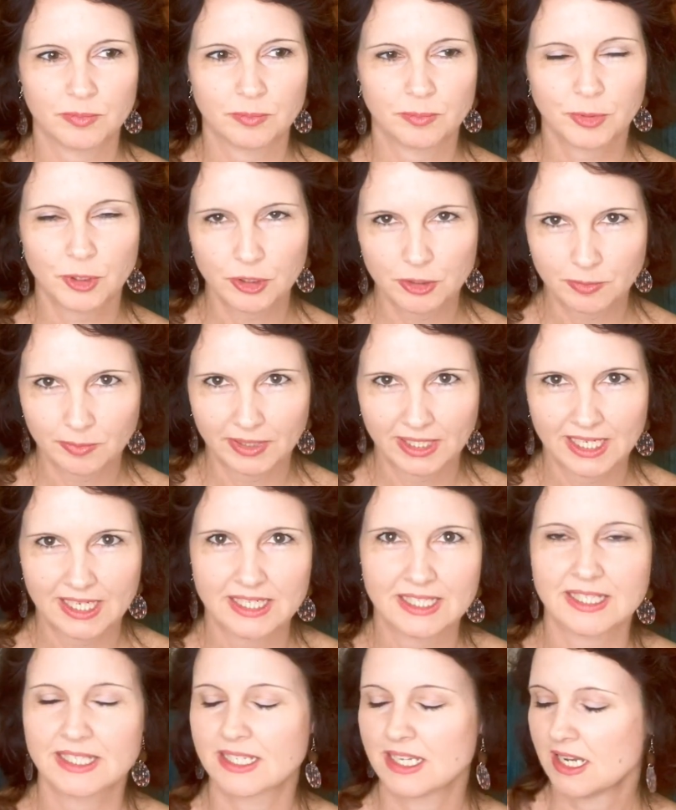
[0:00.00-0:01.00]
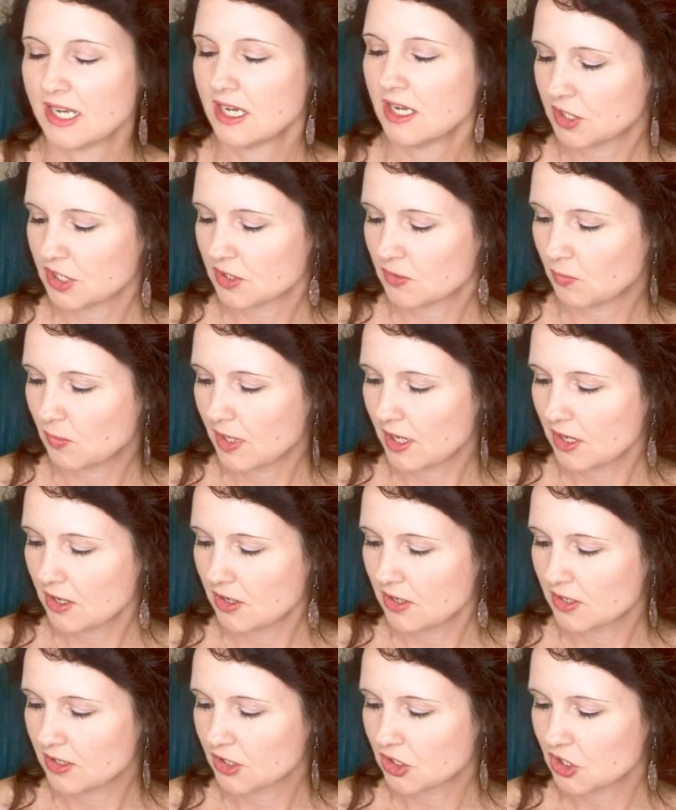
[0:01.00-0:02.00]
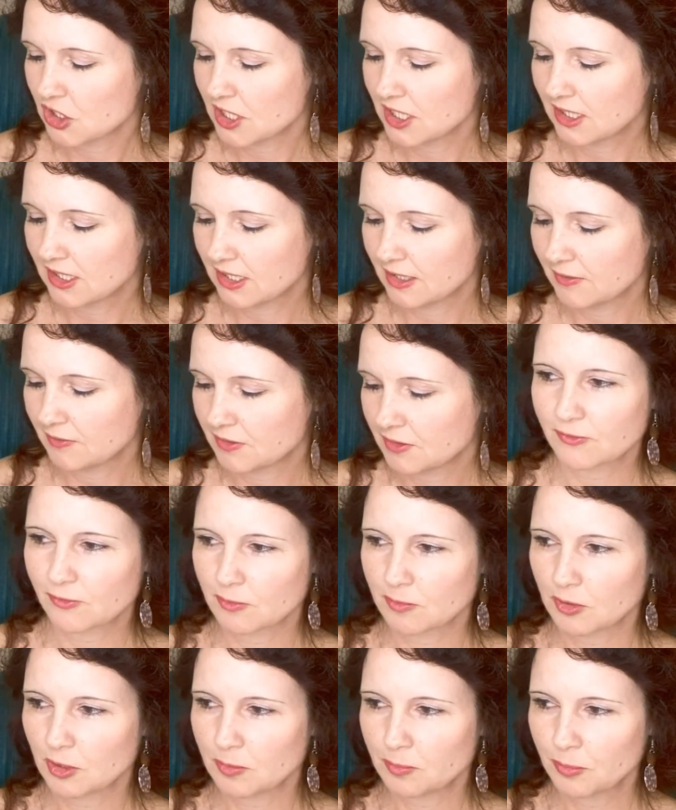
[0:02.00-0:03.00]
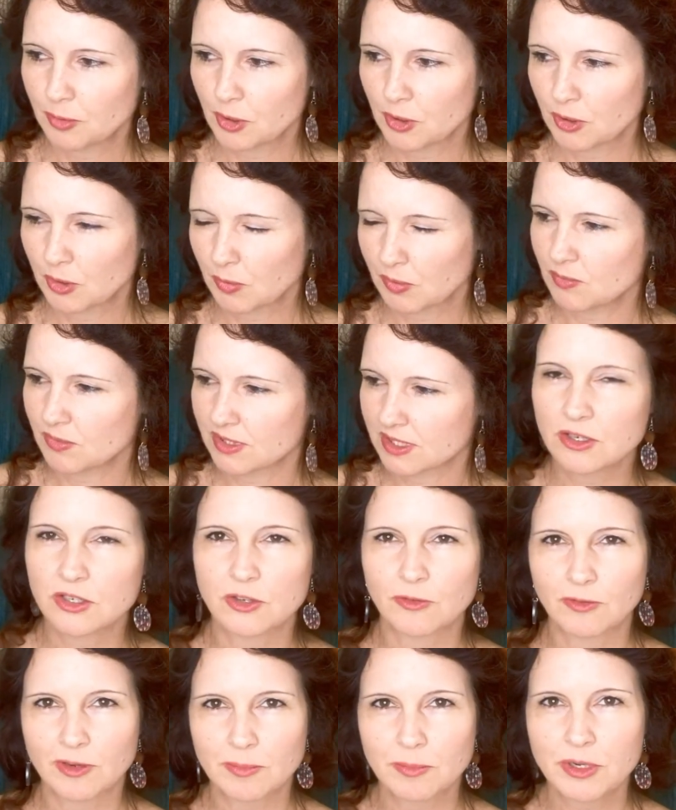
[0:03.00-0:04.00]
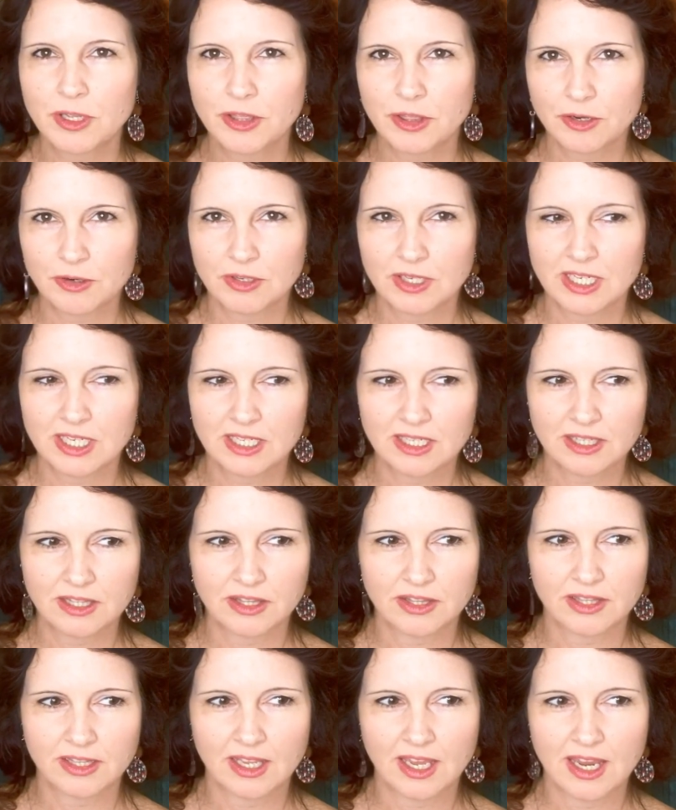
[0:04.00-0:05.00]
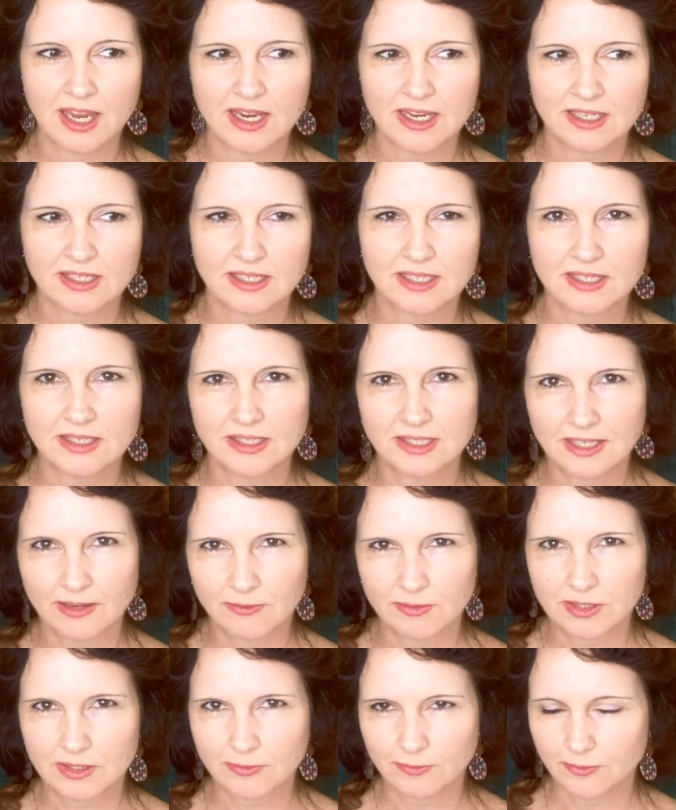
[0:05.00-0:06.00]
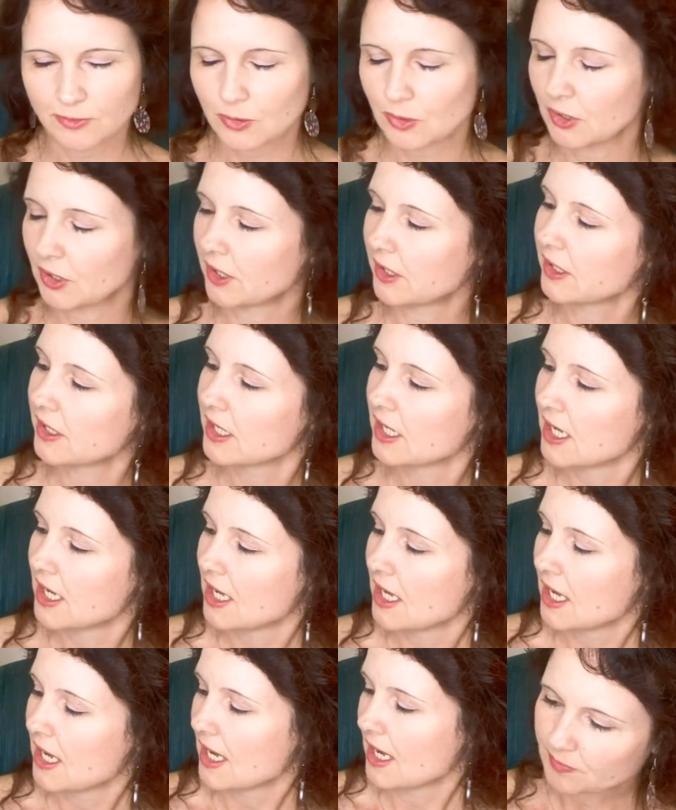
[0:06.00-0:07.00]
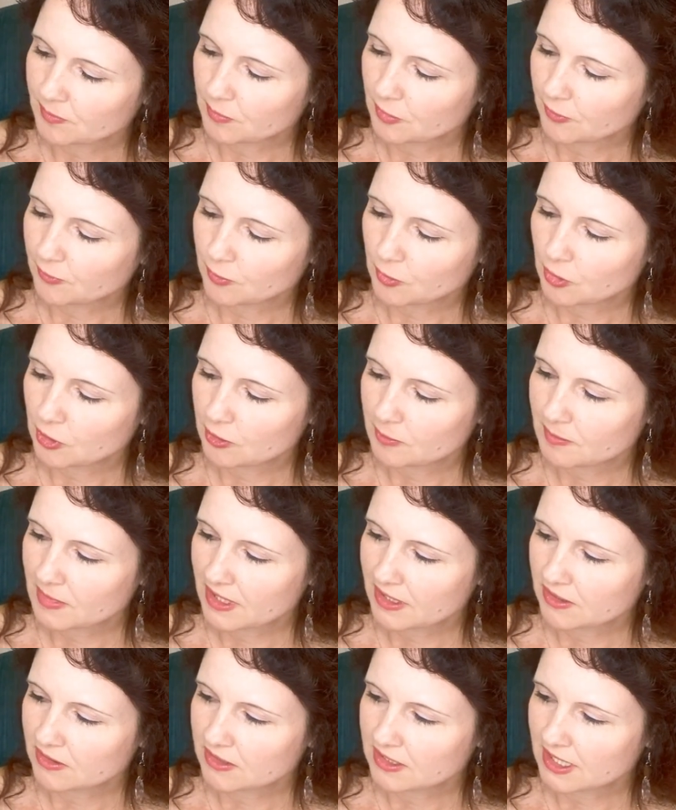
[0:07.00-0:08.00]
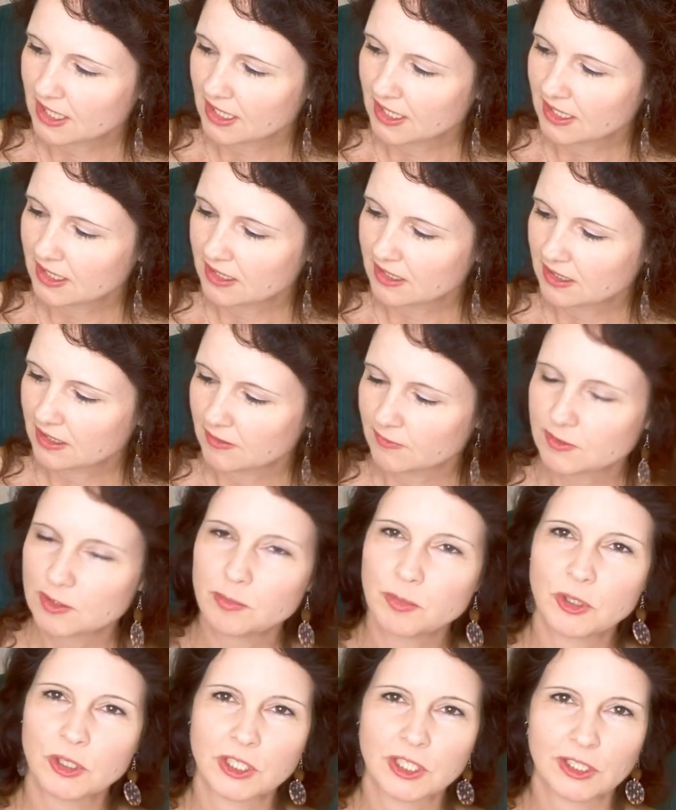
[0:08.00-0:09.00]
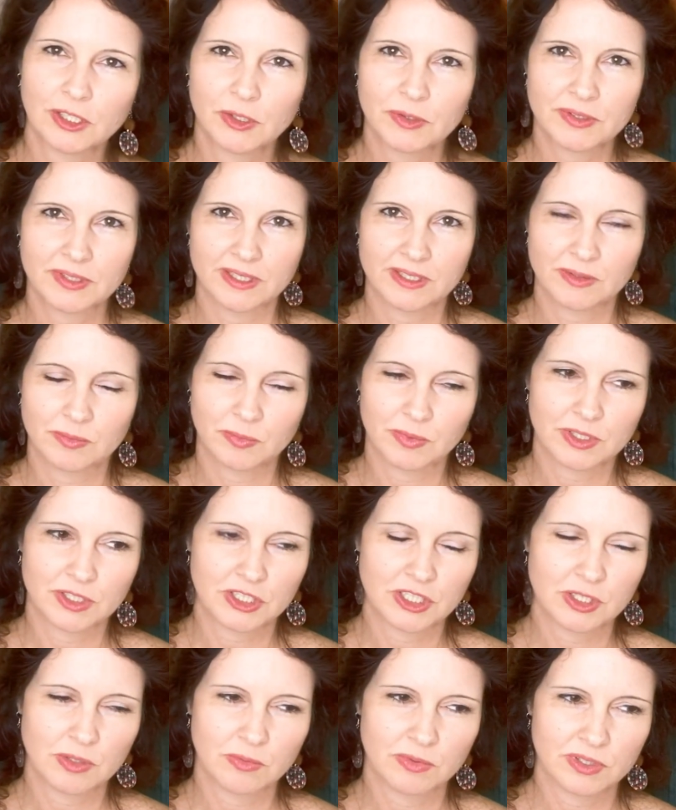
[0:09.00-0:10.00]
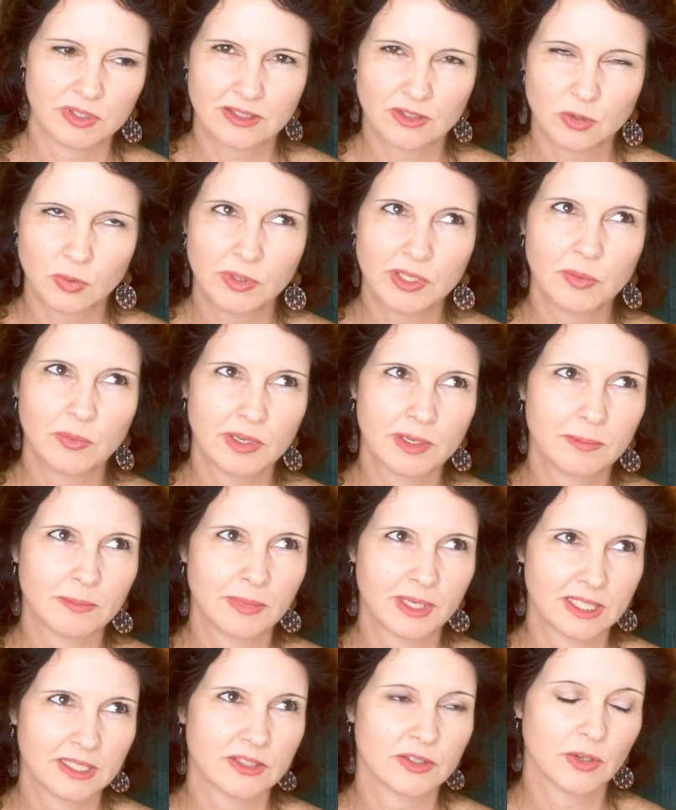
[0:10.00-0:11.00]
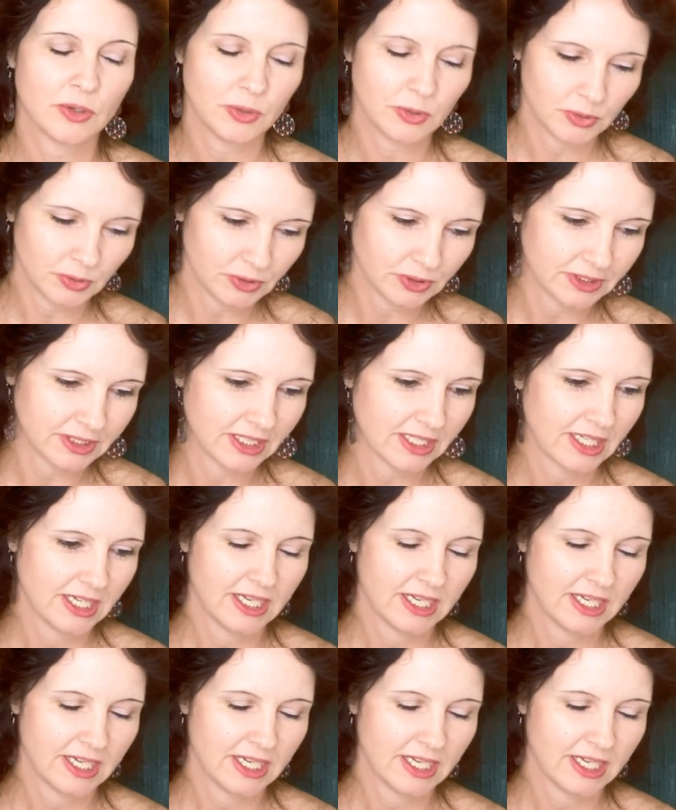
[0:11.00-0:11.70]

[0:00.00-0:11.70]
birthplace is where she lived from her birth, which was November 30th, 1874, before her mother died of tuberculosis when she was 21 months old.